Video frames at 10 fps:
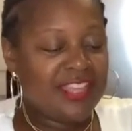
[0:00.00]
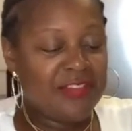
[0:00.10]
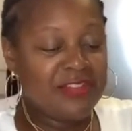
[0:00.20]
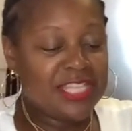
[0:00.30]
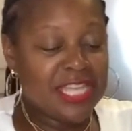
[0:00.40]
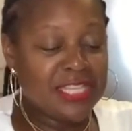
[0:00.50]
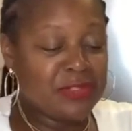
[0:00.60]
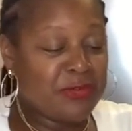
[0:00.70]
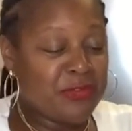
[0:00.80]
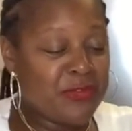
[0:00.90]
Never done
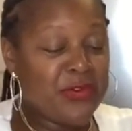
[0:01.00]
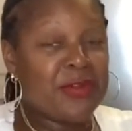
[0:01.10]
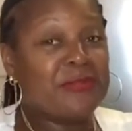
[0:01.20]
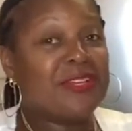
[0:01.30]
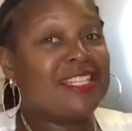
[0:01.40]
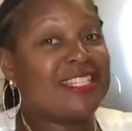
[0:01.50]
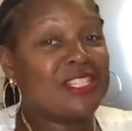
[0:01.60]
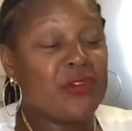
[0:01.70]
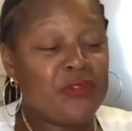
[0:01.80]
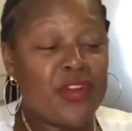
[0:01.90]
this before, but it's
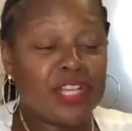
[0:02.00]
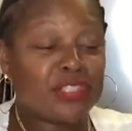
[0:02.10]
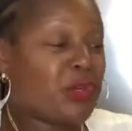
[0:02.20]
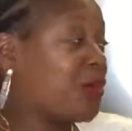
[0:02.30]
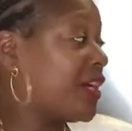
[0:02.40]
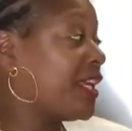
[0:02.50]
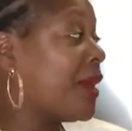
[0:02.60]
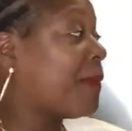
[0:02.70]
so far so good.